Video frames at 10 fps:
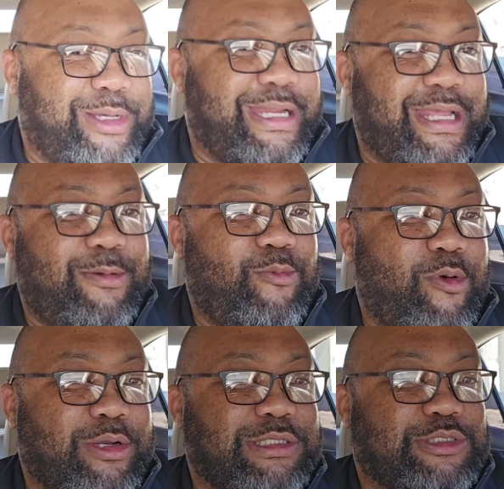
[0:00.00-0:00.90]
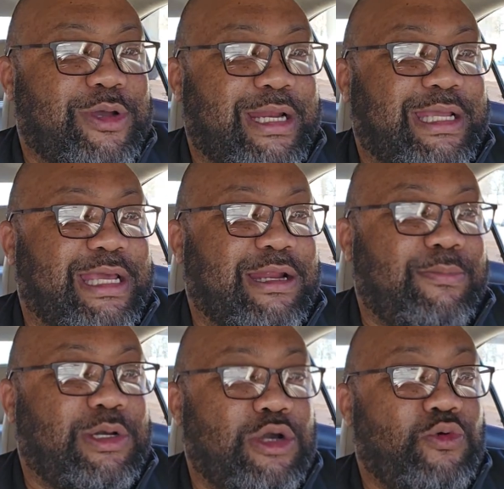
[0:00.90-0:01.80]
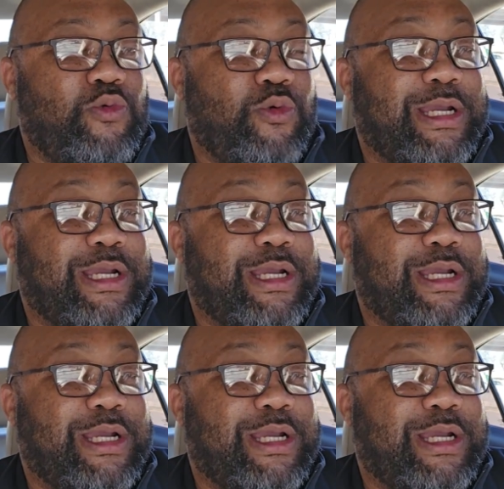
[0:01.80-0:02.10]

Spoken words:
When he wanted to try to get up, Goo